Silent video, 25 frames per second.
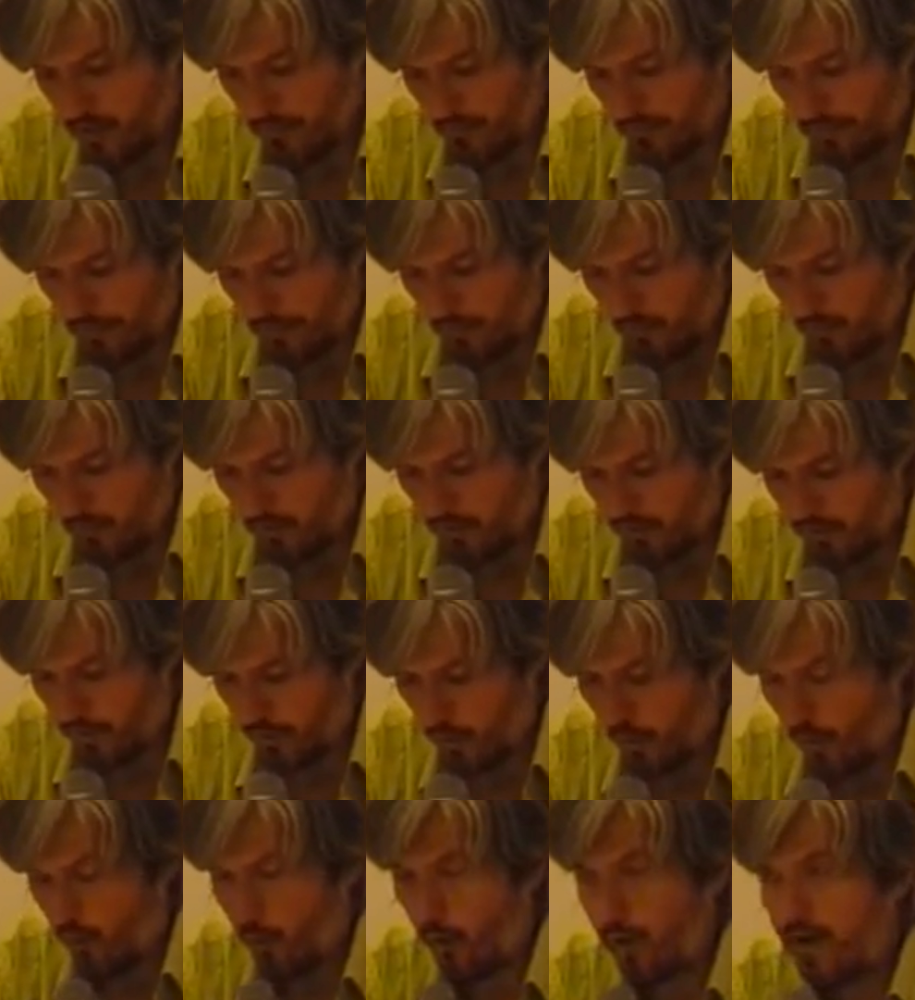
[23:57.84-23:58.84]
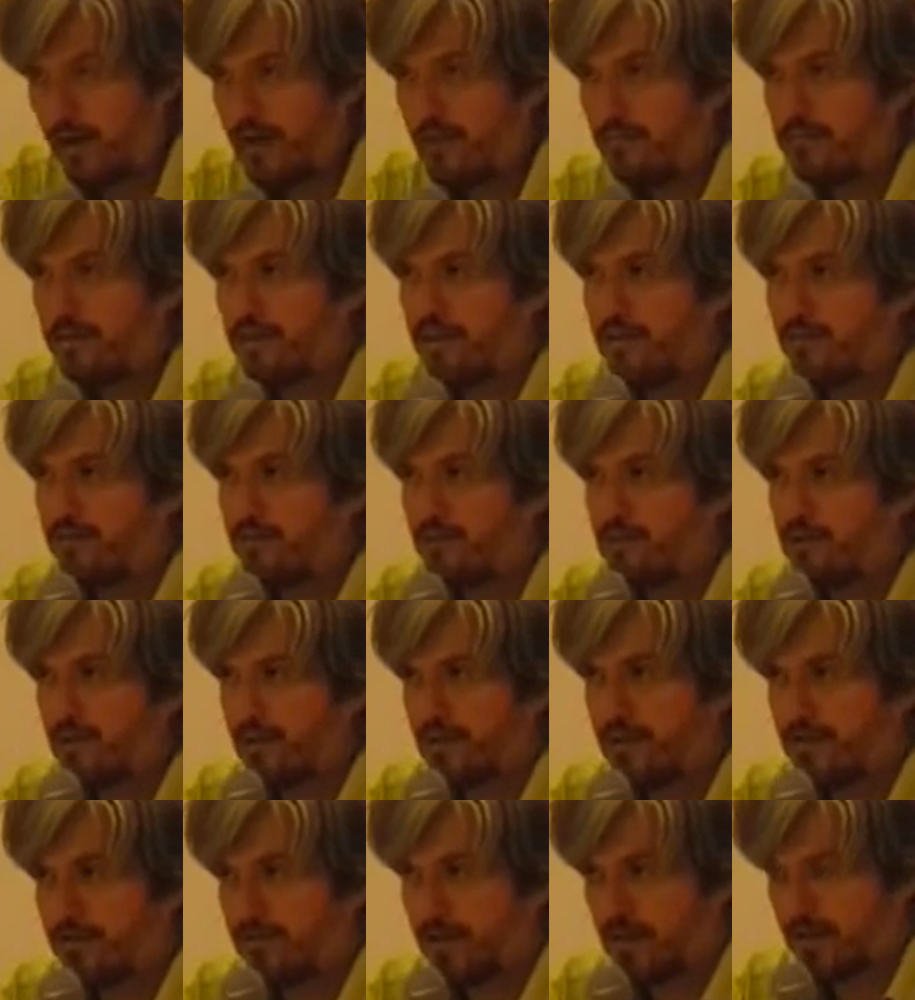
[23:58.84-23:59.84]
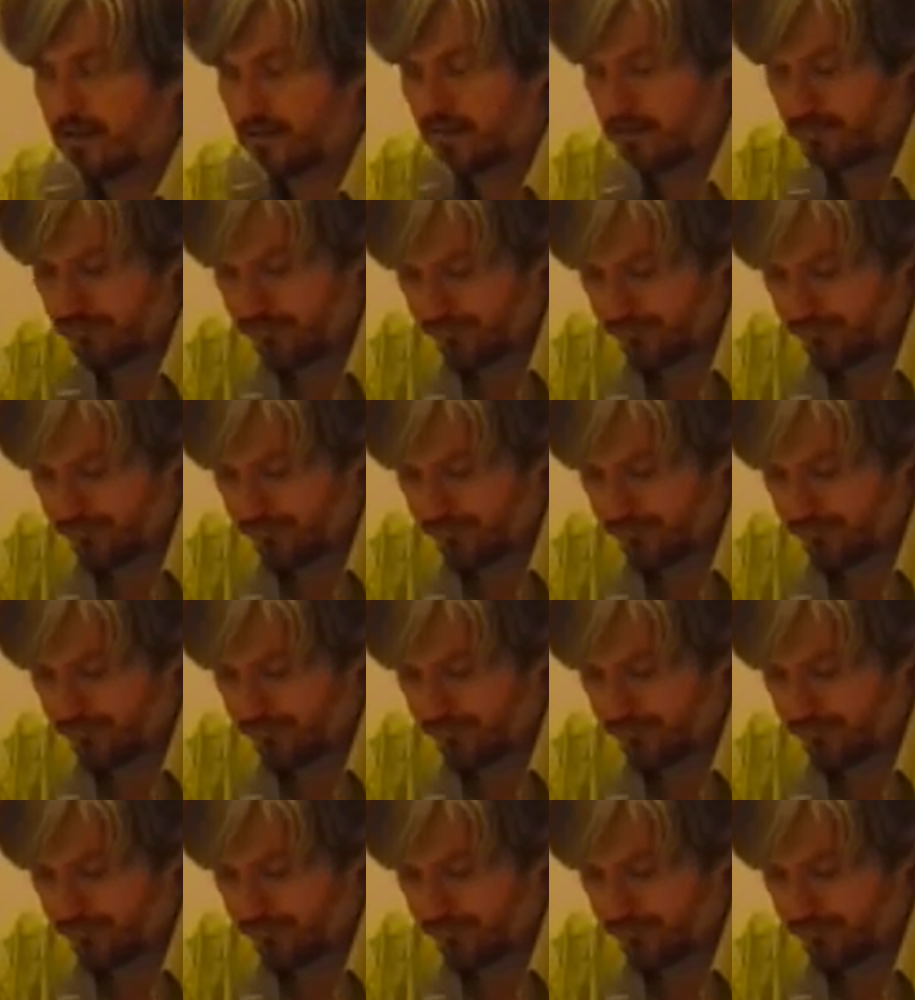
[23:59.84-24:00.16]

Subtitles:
with only beneficial effects.